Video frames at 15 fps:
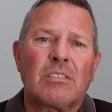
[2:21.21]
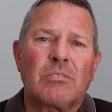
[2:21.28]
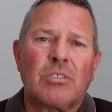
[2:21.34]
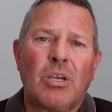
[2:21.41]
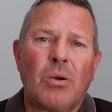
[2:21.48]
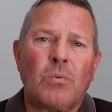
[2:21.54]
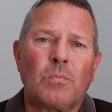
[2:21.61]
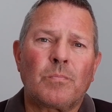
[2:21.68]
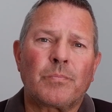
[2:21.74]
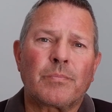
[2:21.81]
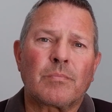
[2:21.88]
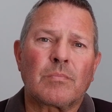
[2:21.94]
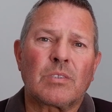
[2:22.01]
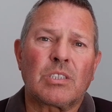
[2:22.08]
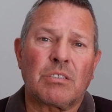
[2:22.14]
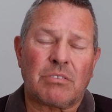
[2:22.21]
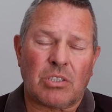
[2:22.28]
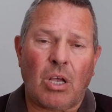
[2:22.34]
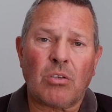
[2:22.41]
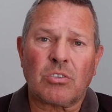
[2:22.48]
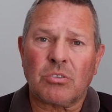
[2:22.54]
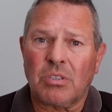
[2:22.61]
So there's
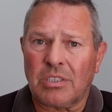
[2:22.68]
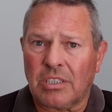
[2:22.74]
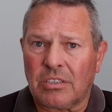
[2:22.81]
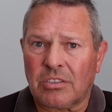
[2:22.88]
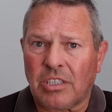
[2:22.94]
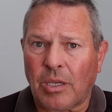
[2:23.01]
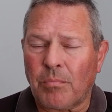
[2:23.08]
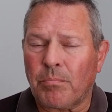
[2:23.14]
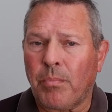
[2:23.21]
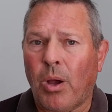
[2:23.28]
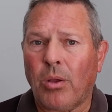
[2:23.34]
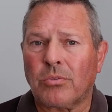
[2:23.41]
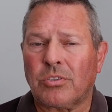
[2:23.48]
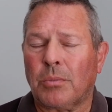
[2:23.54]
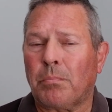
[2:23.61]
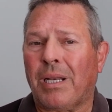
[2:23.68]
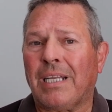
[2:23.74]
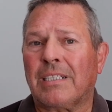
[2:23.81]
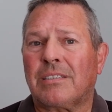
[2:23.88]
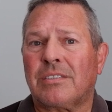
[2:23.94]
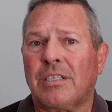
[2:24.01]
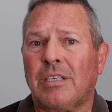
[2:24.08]
also a distinct
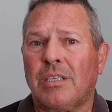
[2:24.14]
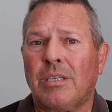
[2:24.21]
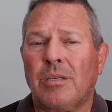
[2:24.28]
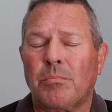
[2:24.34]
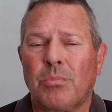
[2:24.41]
possibility,